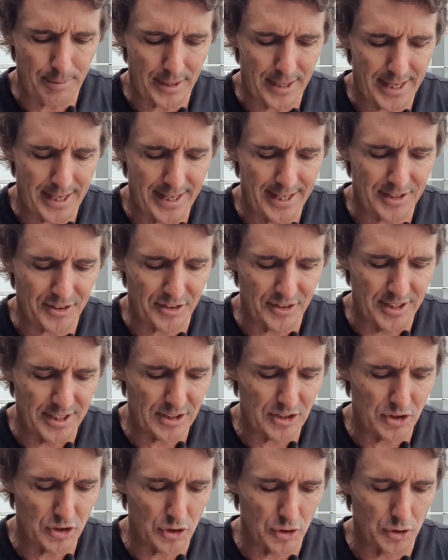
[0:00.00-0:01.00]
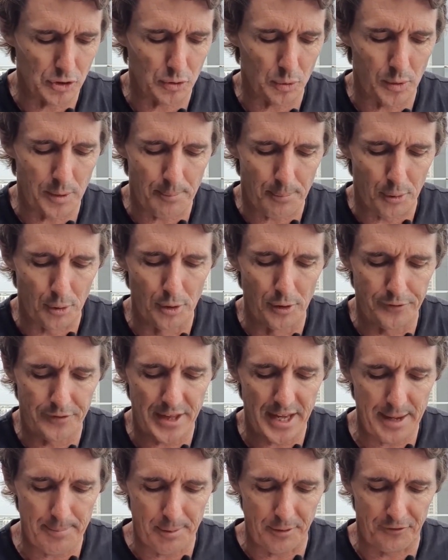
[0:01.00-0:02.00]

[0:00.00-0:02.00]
players need to do to improve their